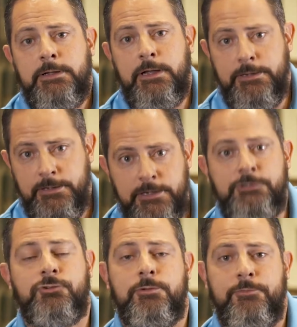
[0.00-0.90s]
an
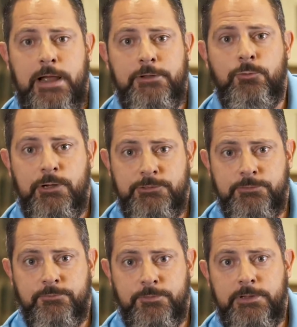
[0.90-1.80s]
initial
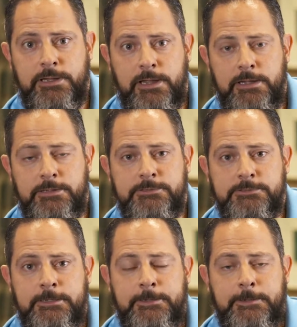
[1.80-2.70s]
evaluation for the case.